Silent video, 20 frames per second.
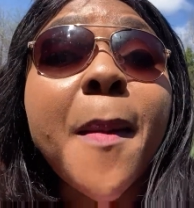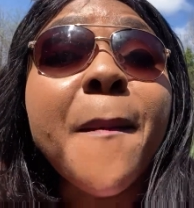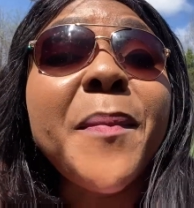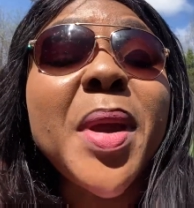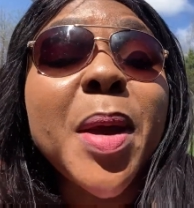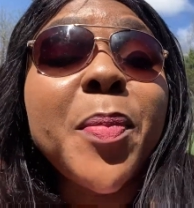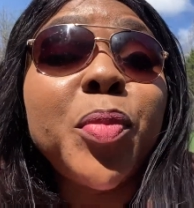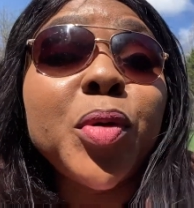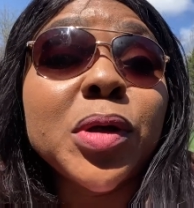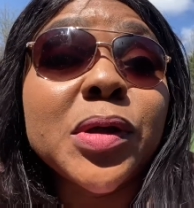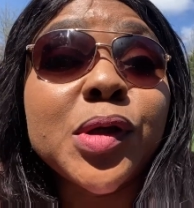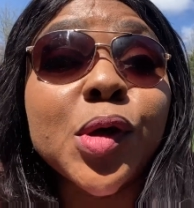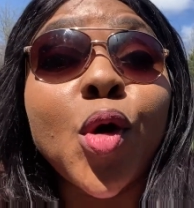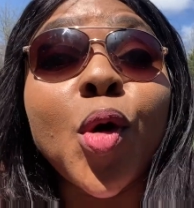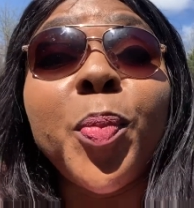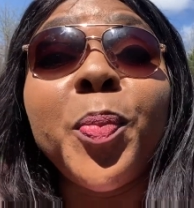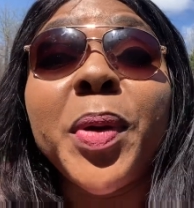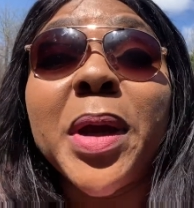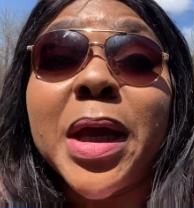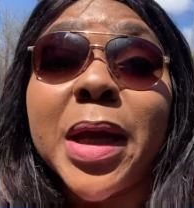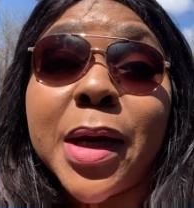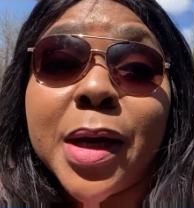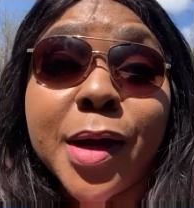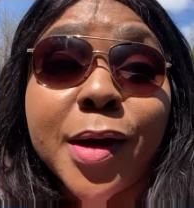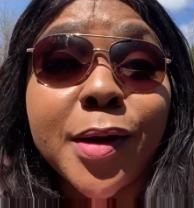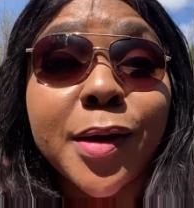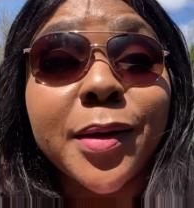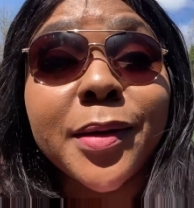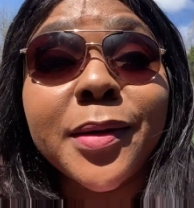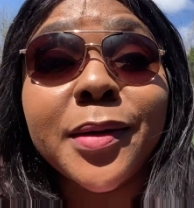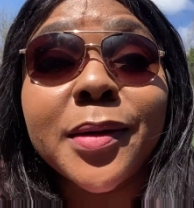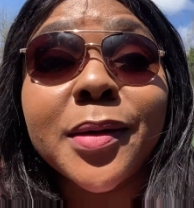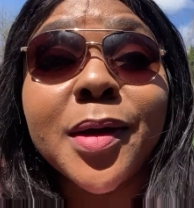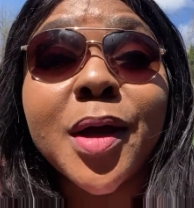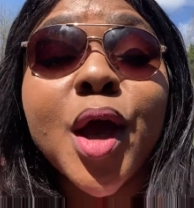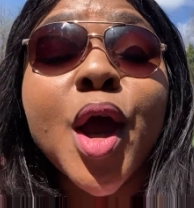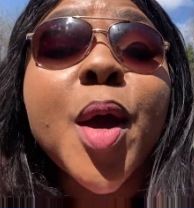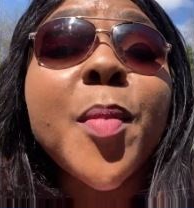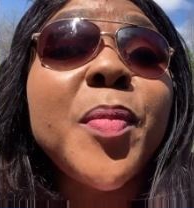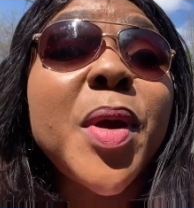people's opinion,
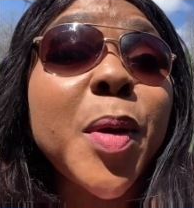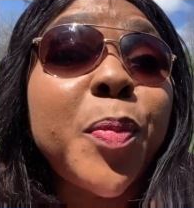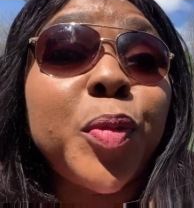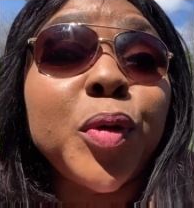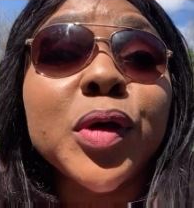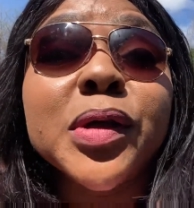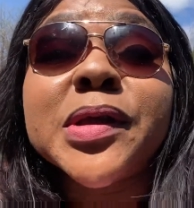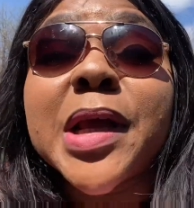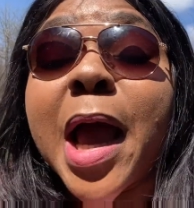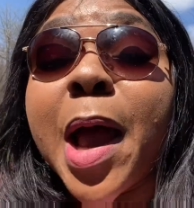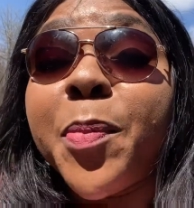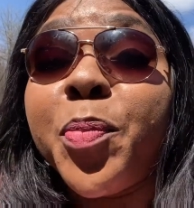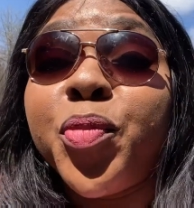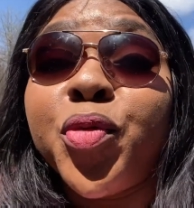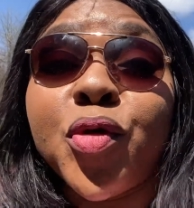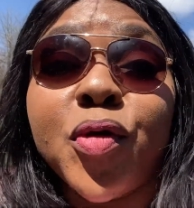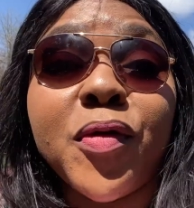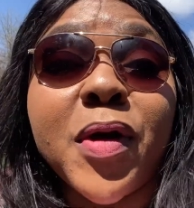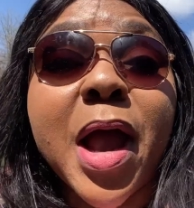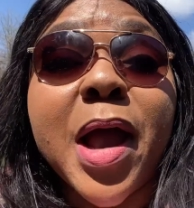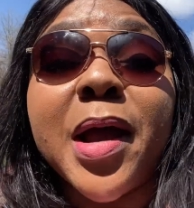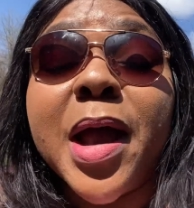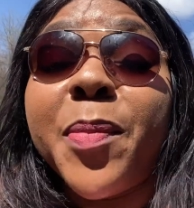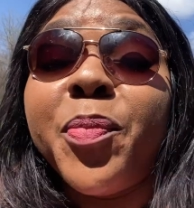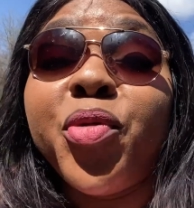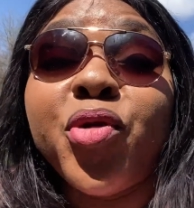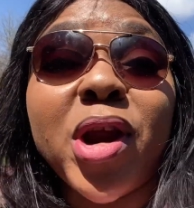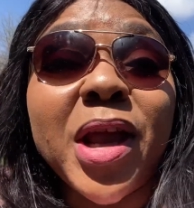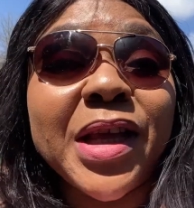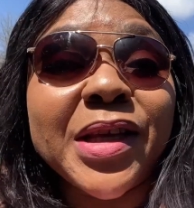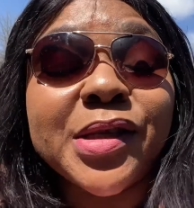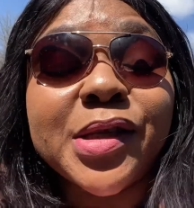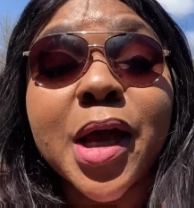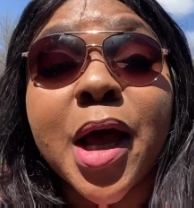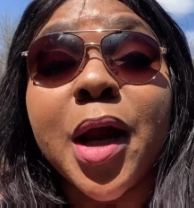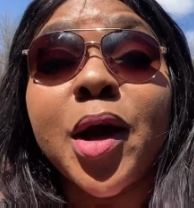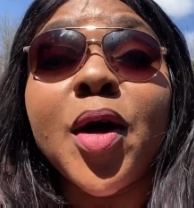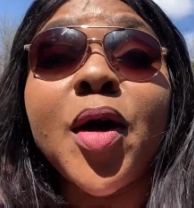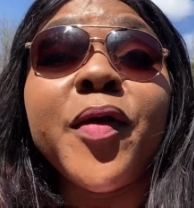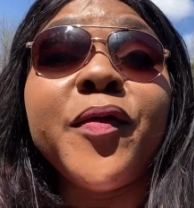people's
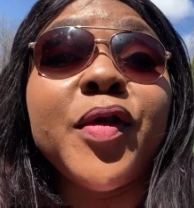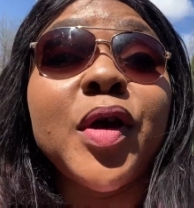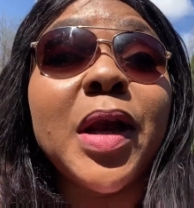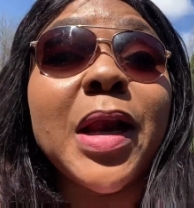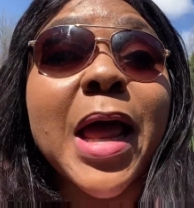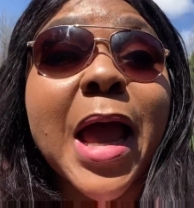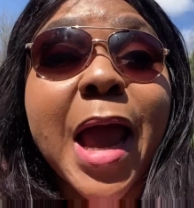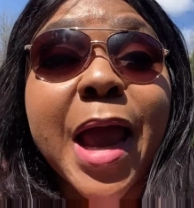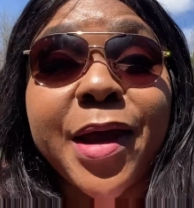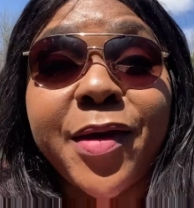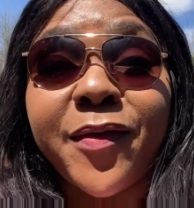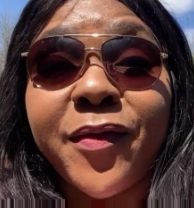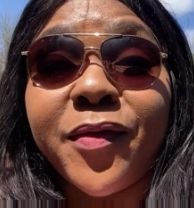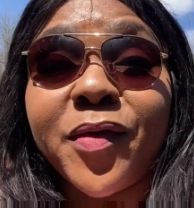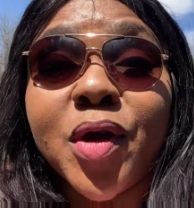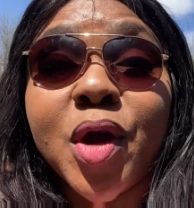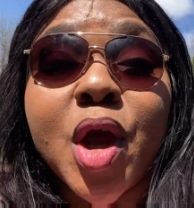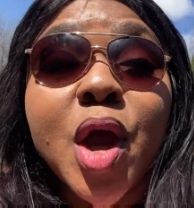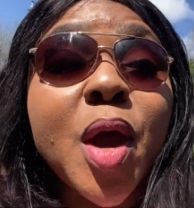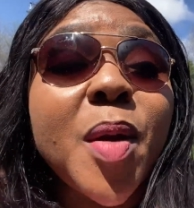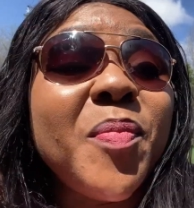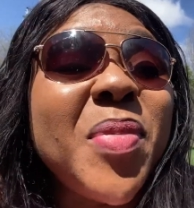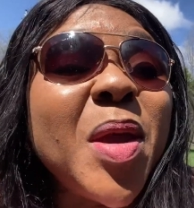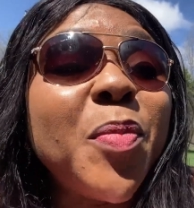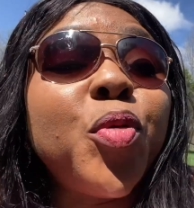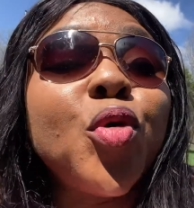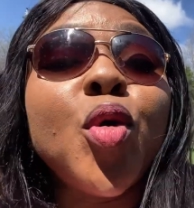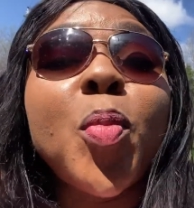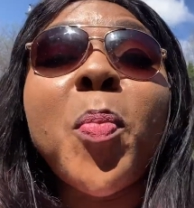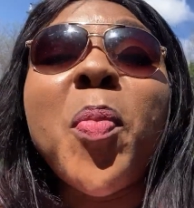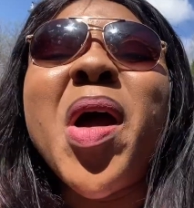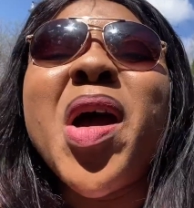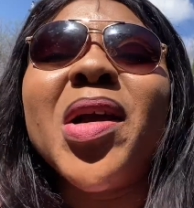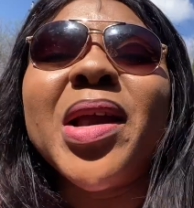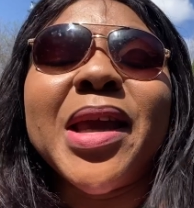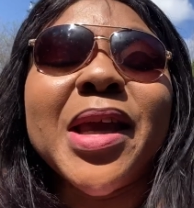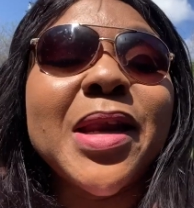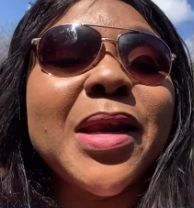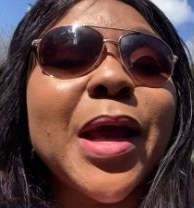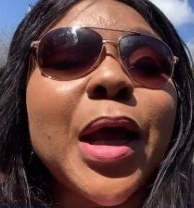appraisal of your life, people
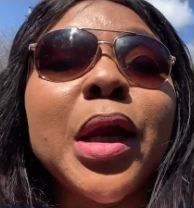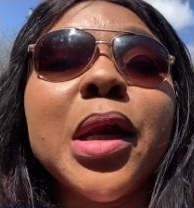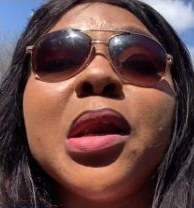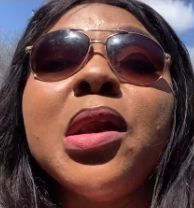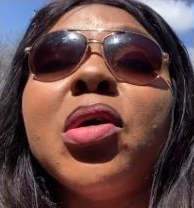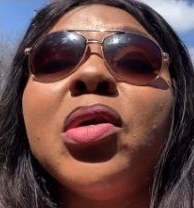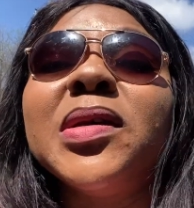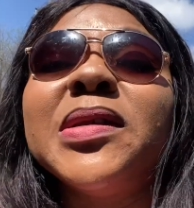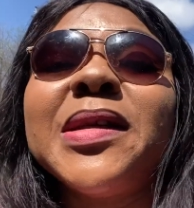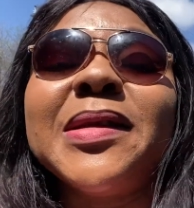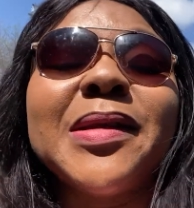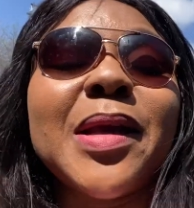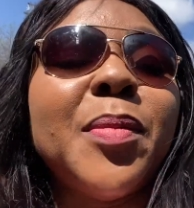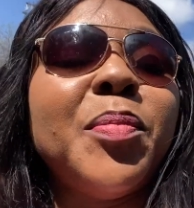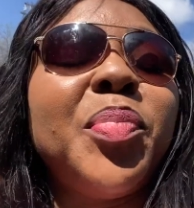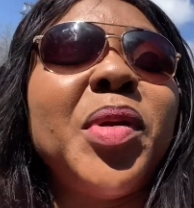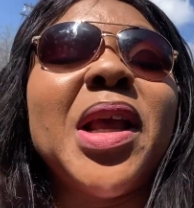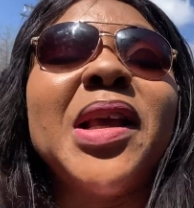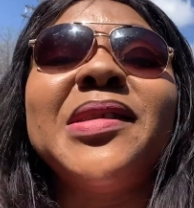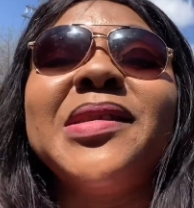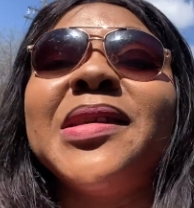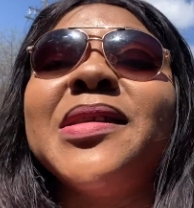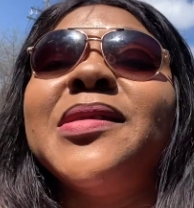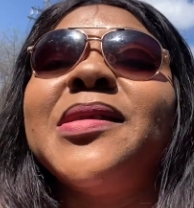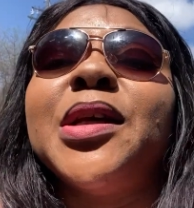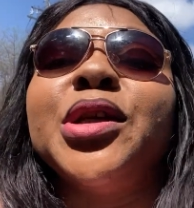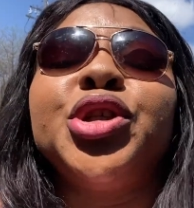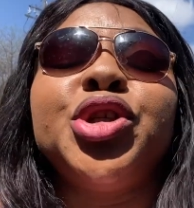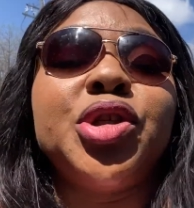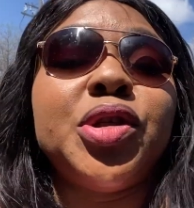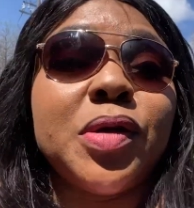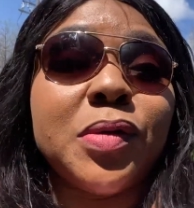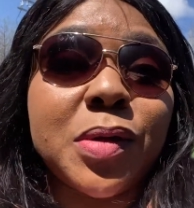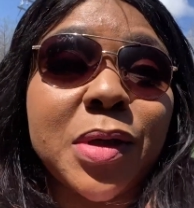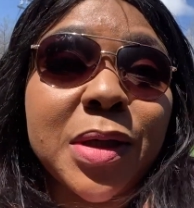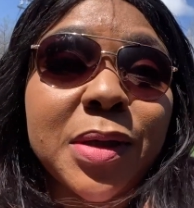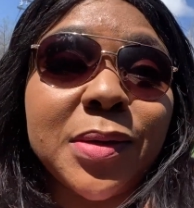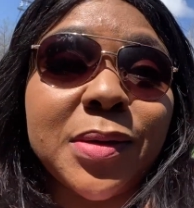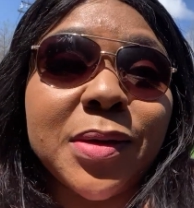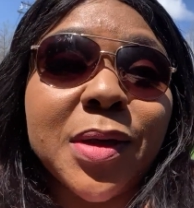poking their noses in places they
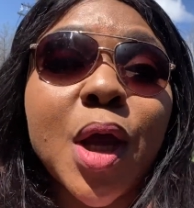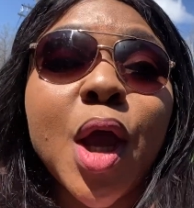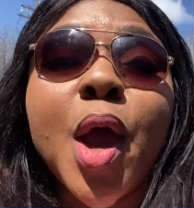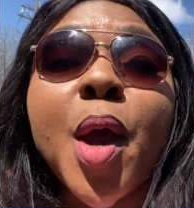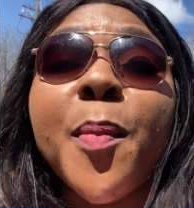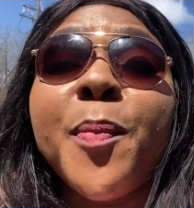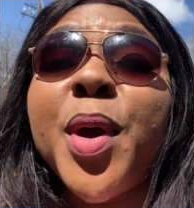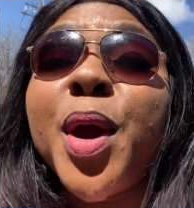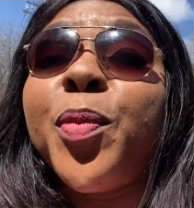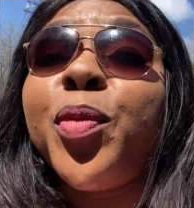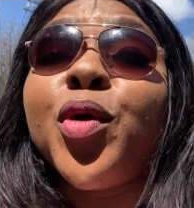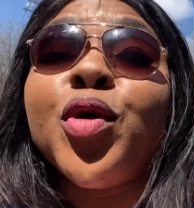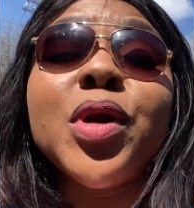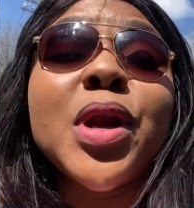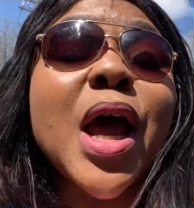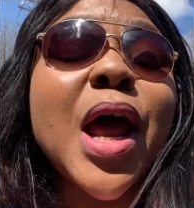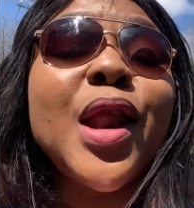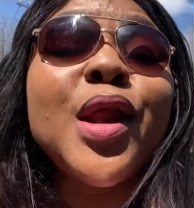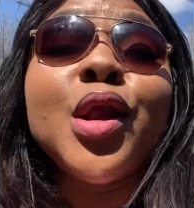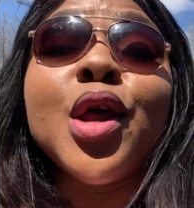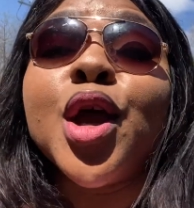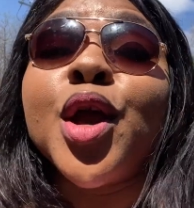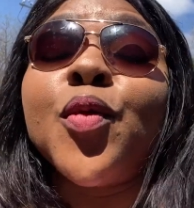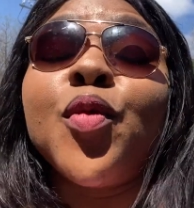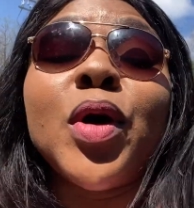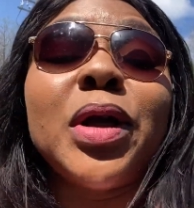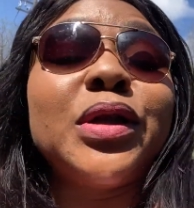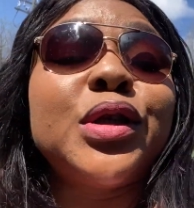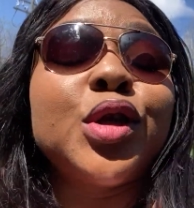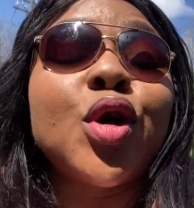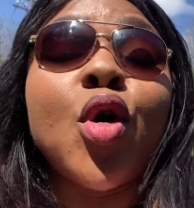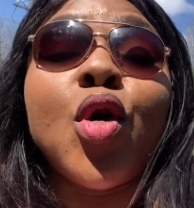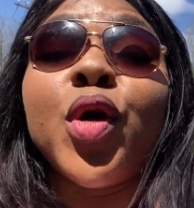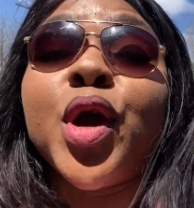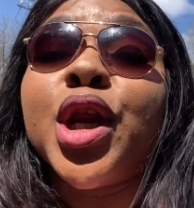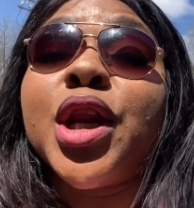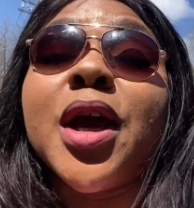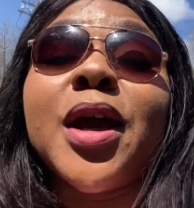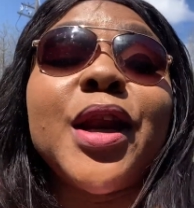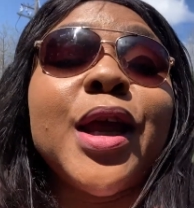shouldn't, people not knowing what's
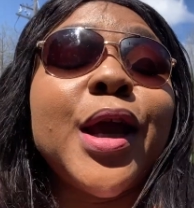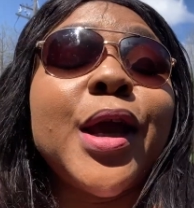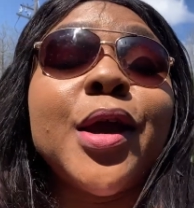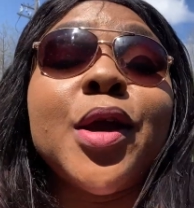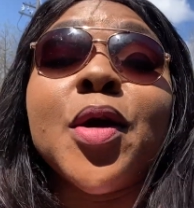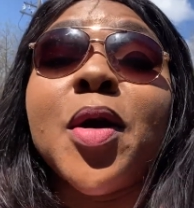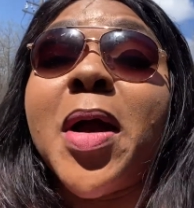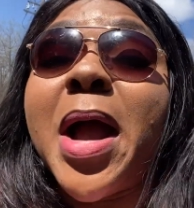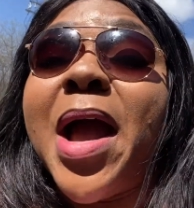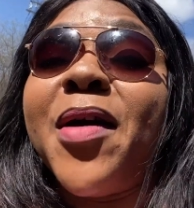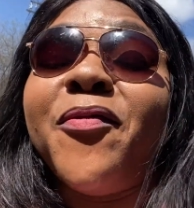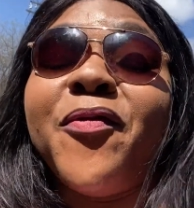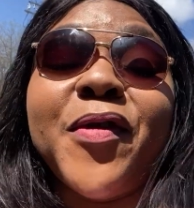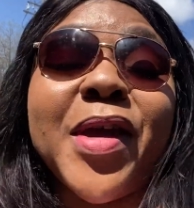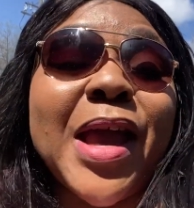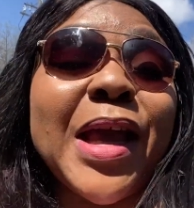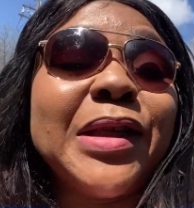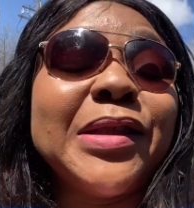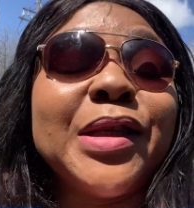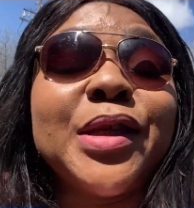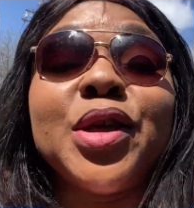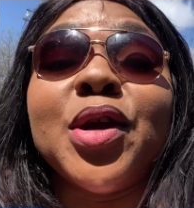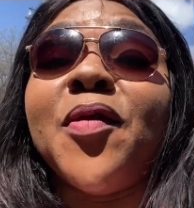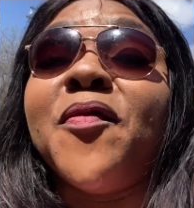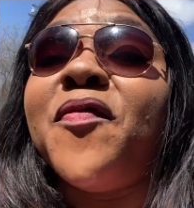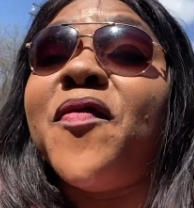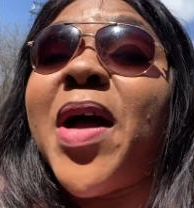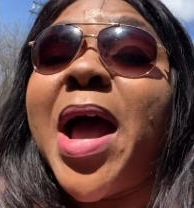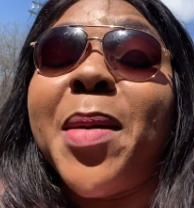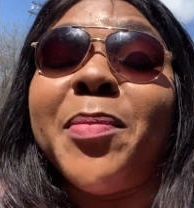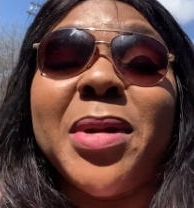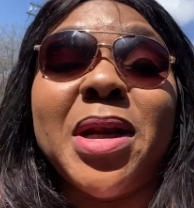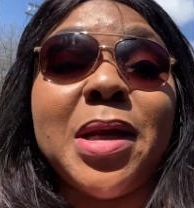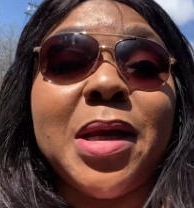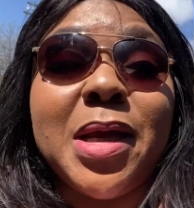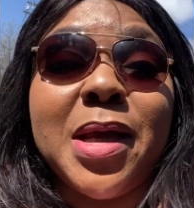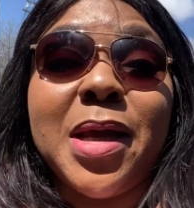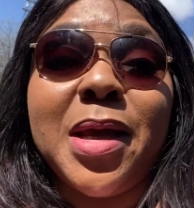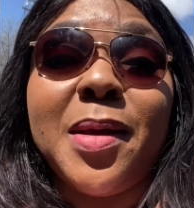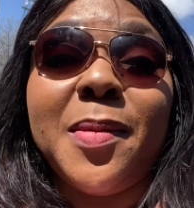going on in your affairs in your
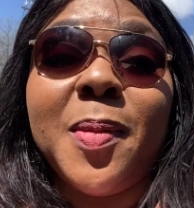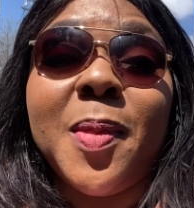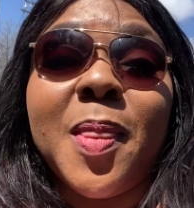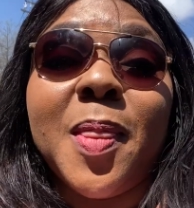family.